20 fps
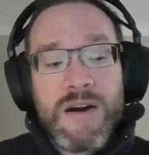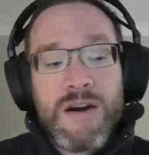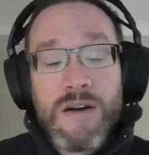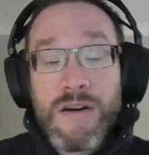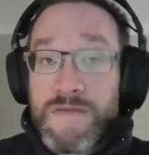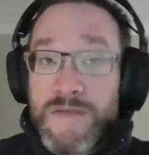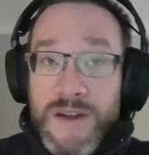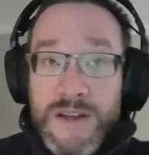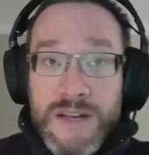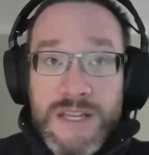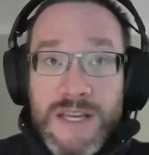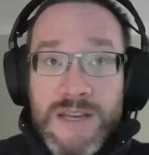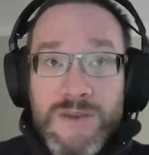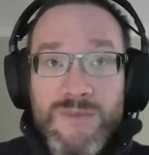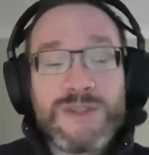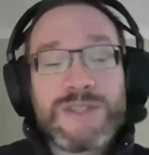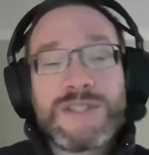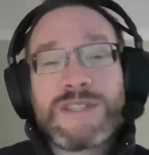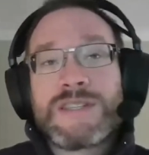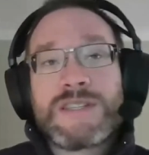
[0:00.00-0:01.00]

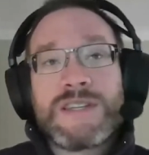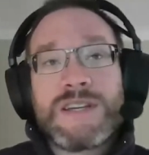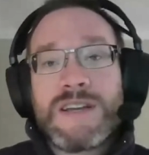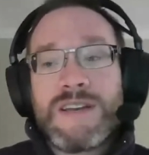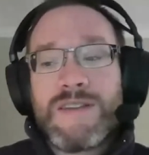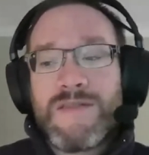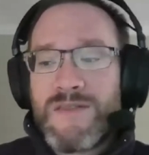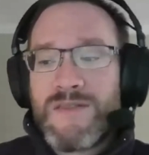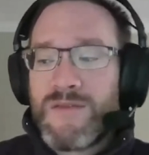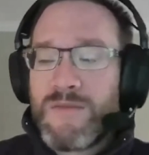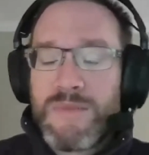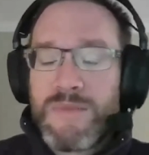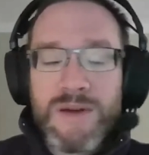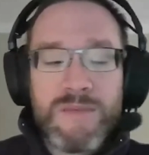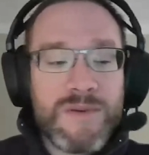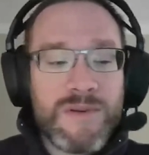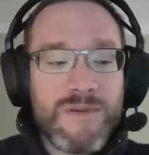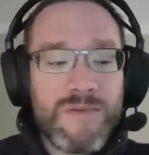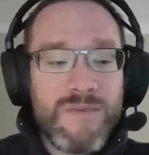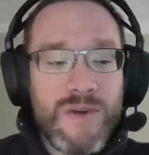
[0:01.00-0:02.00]
RFID was, if you
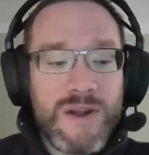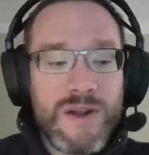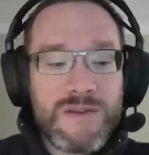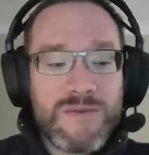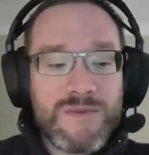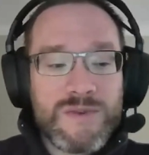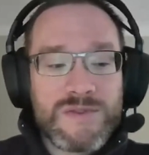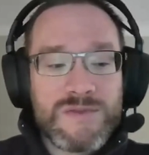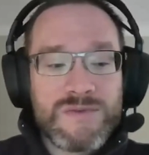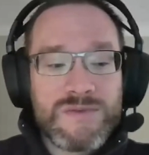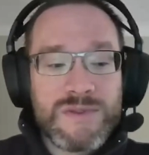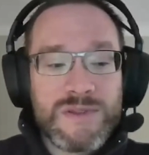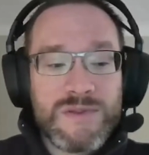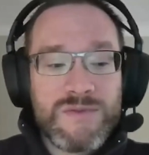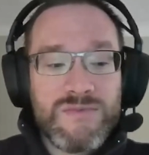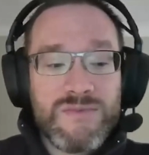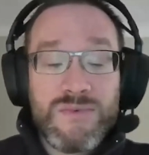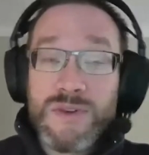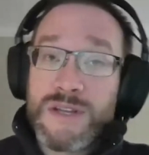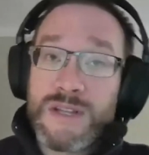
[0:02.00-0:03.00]
remember, when it was
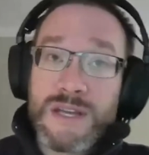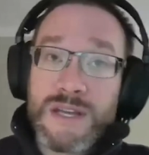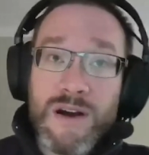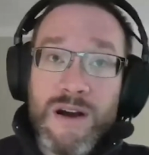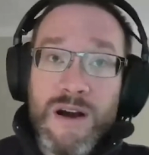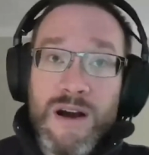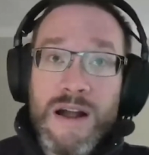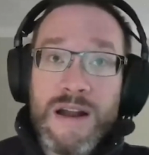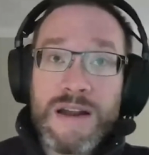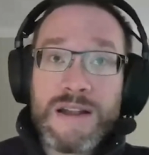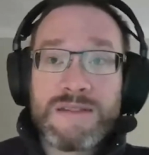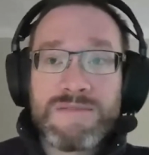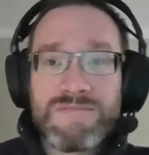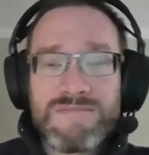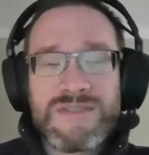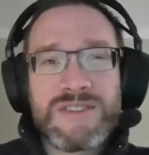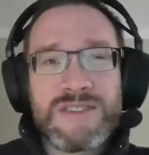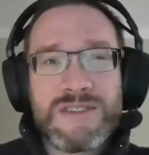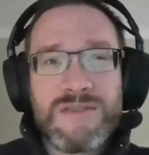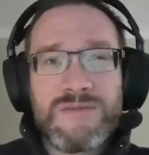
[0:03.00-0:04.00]
really, really hot and
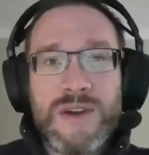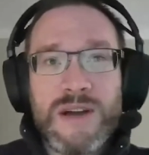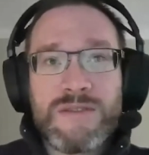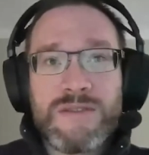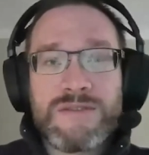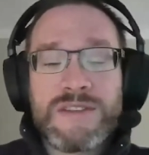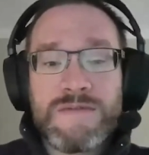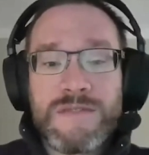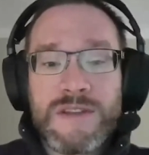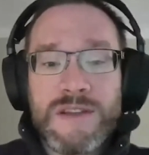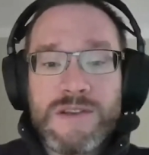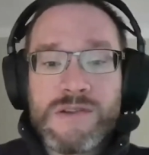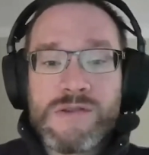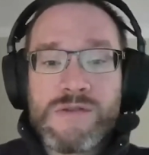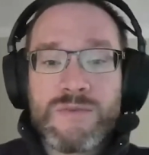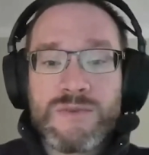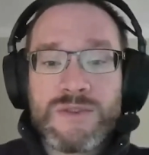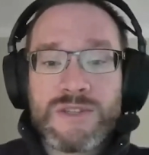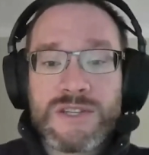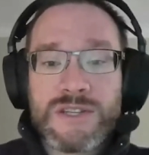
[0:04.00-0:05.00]
still relatively
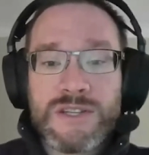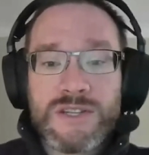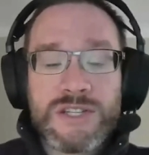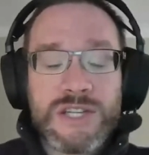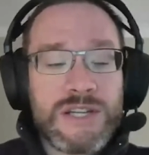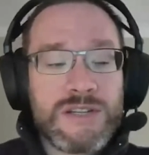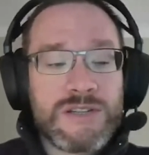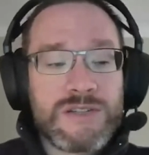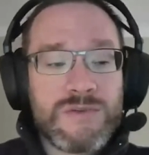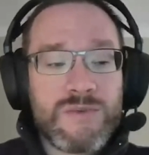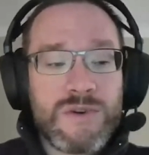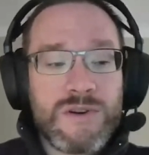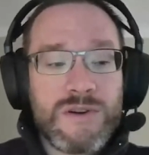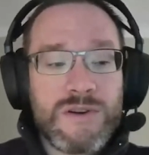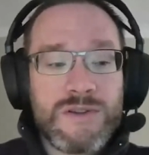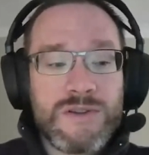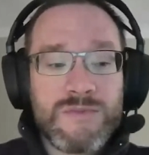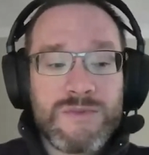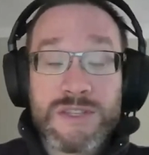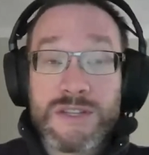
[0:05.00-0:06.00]
new, it was going to change the
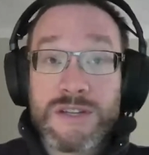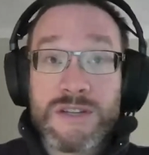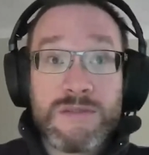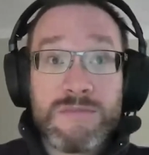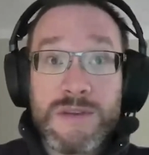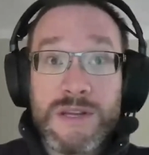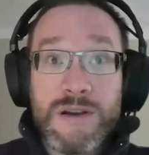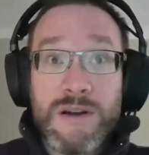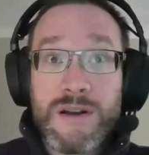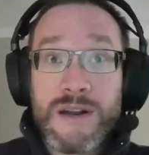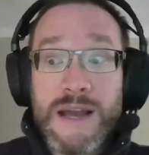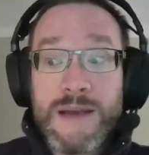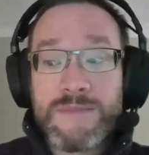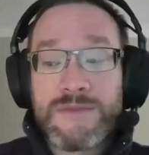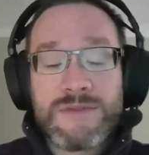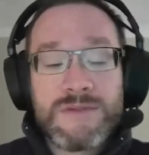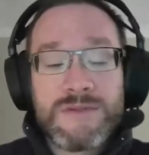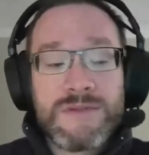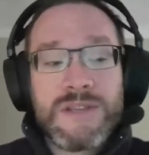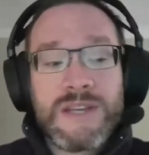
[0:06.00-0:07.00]
world. It was going to be on
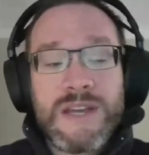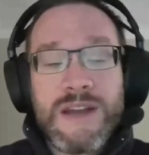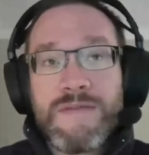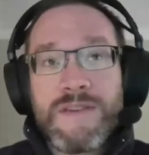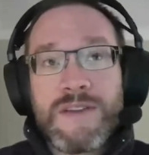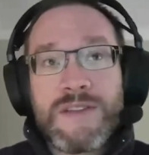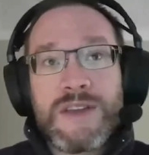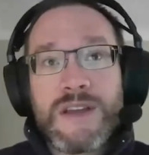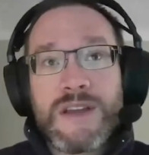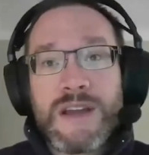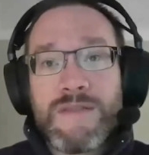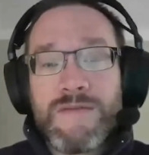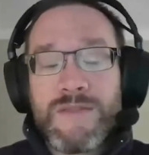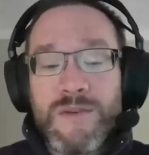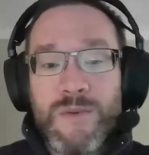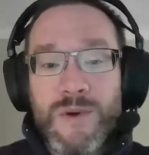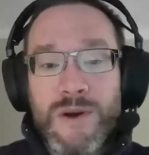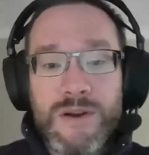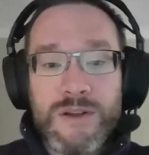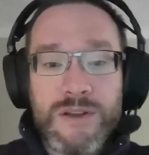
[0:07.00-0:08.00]
absolutely everything,
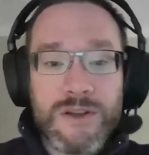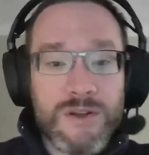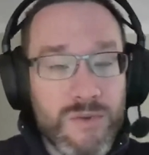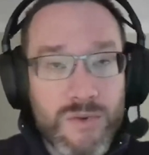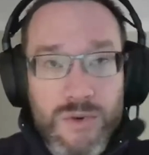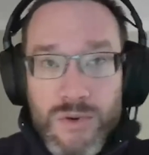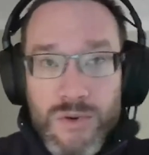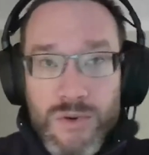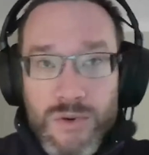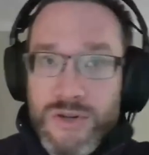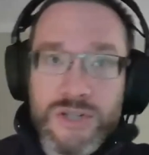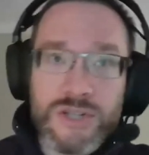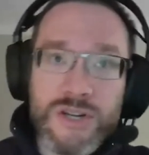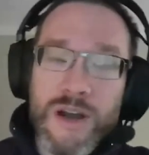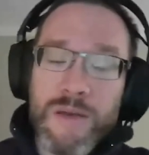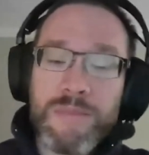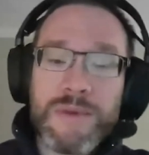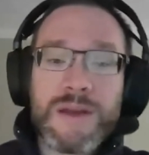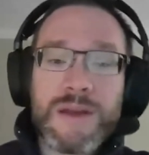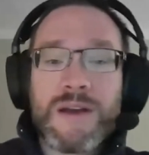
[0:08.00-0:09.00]
everywhere. You'd roll your
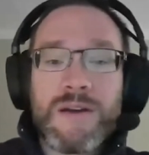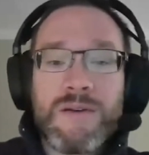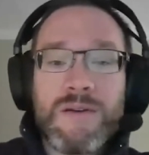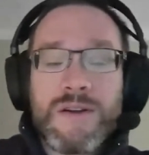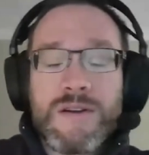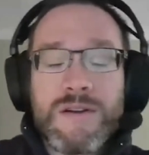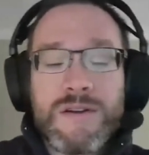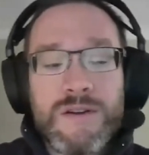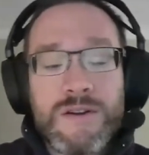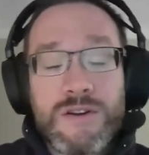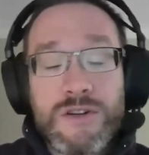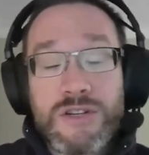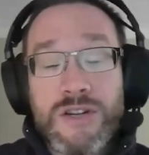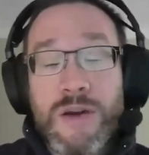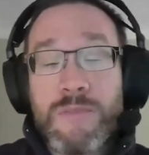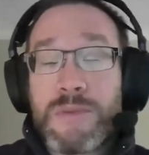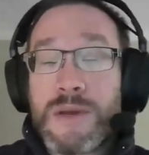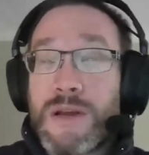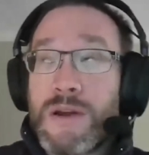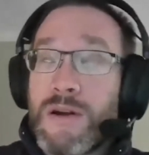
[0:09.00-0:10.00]
shopping cart out
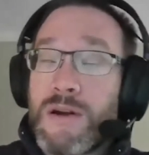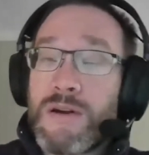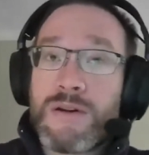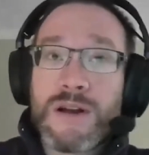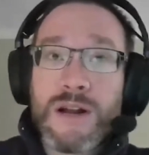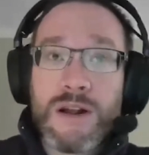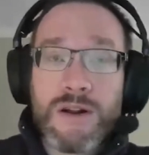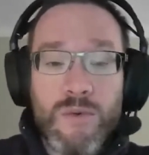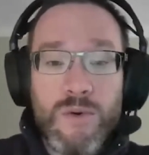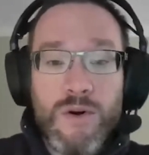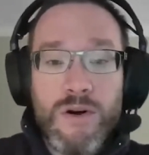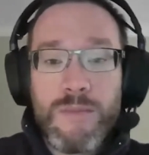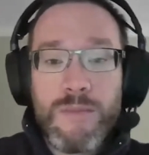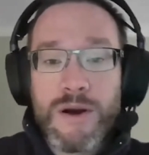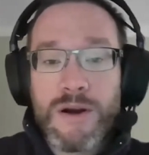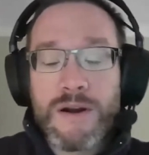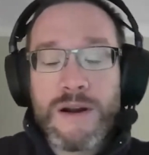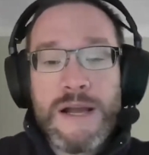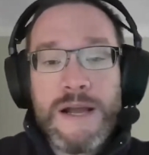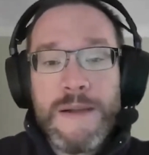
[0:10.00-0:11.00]
of
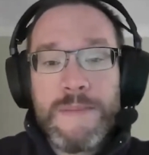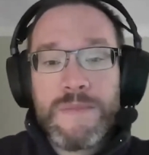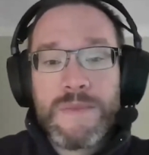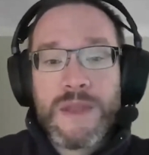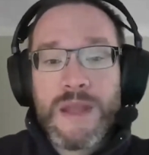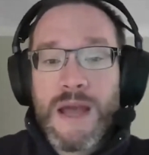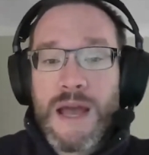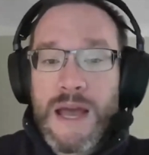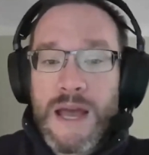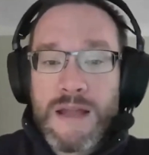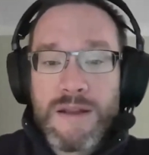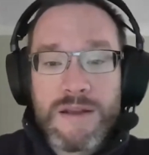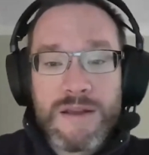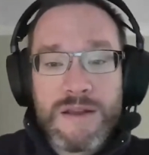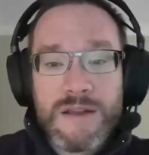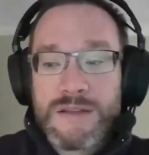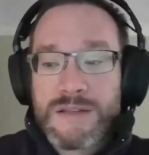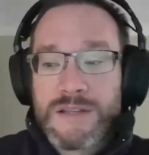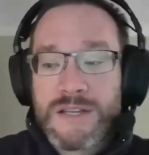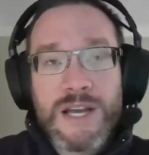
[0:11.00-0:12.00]
Walmart, and
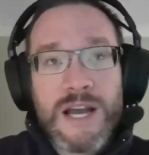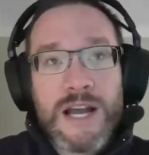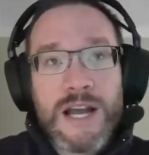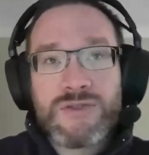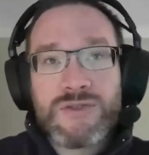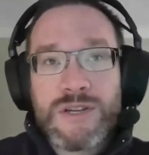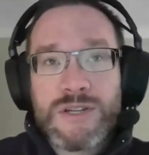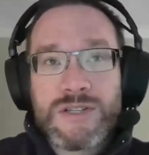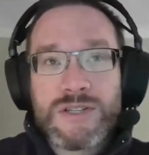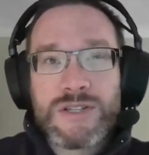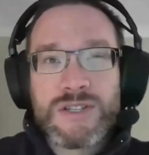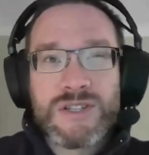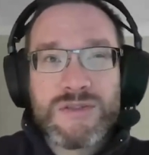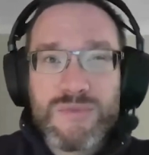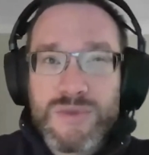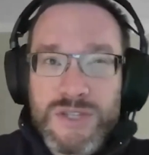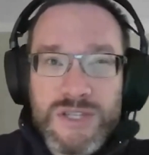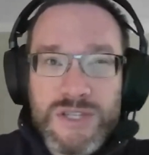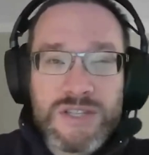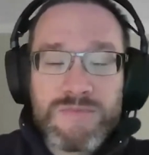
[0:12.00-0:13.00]
the cash register
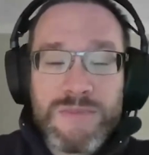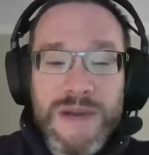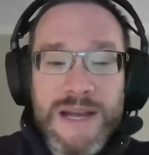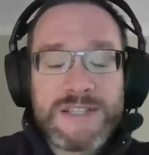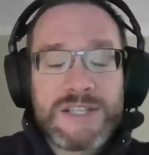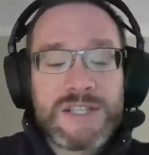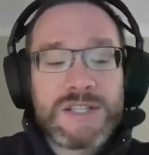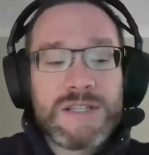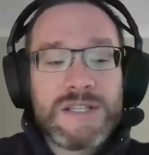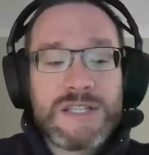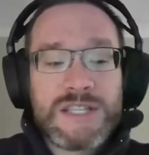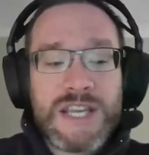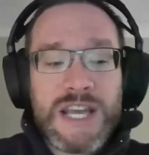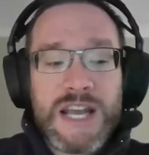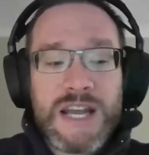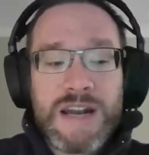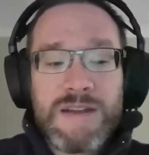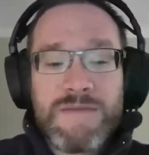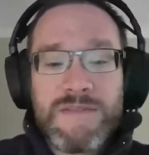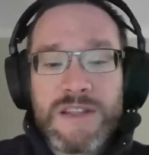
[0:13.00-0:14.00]
would just magically
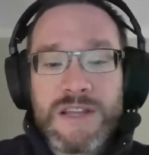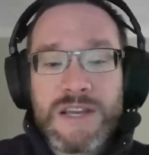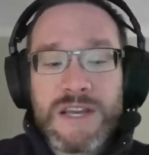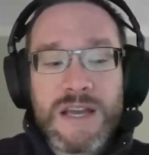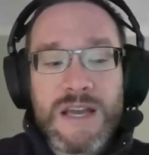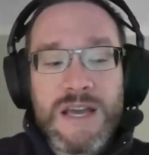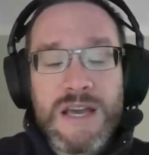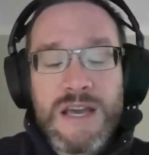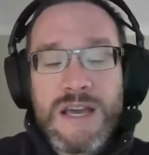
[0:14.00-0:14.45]
scan everything.